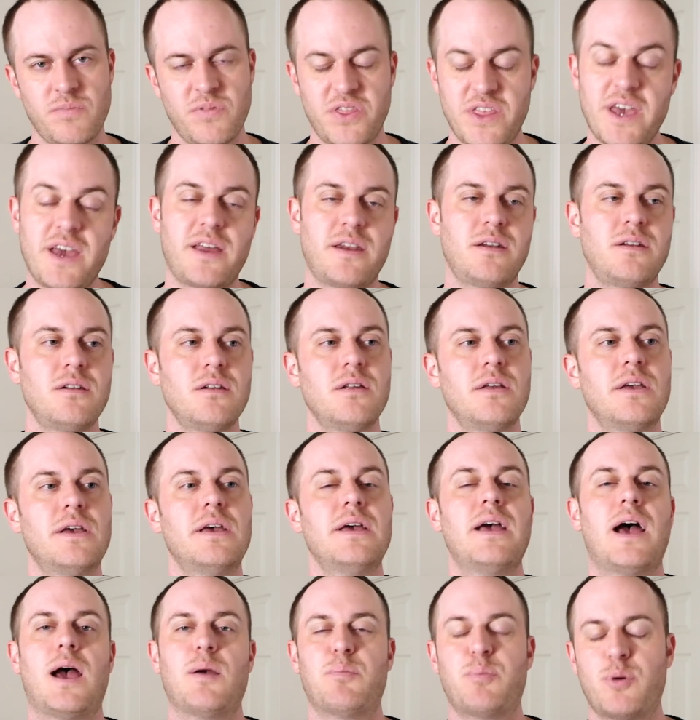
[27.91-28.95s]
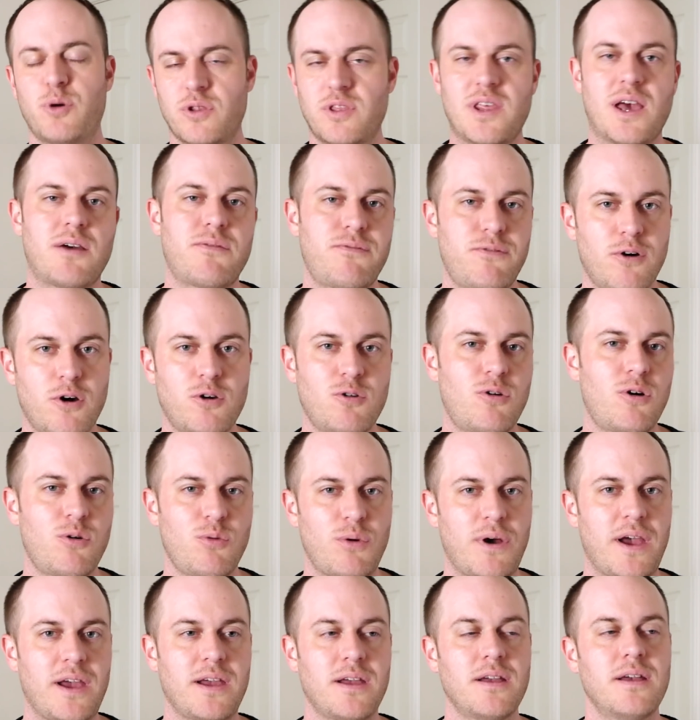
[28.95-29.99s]
Then, I put that photo
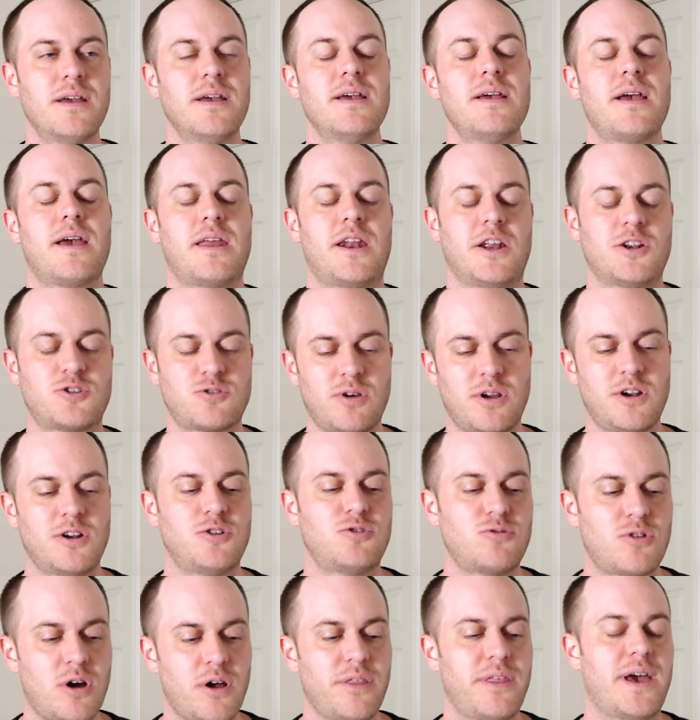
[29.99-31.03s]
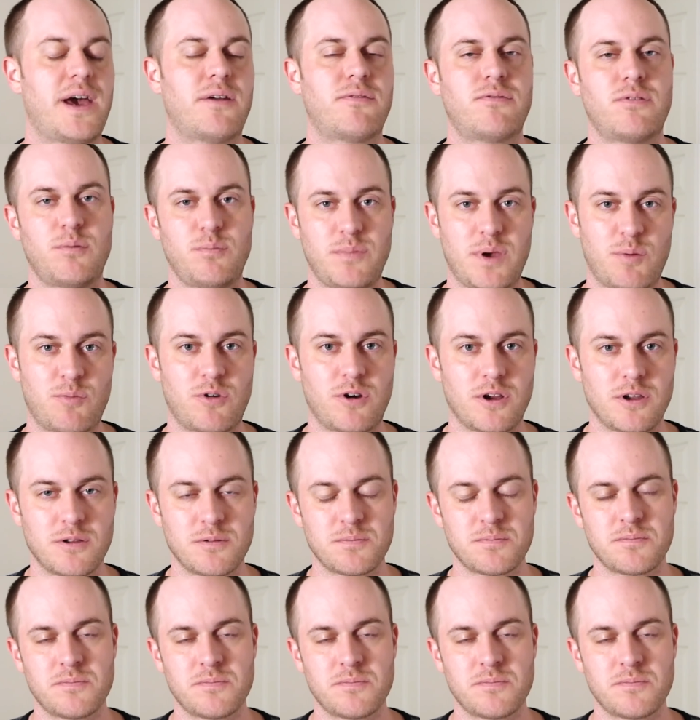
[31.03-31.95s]
away, and I try to draw that from memory.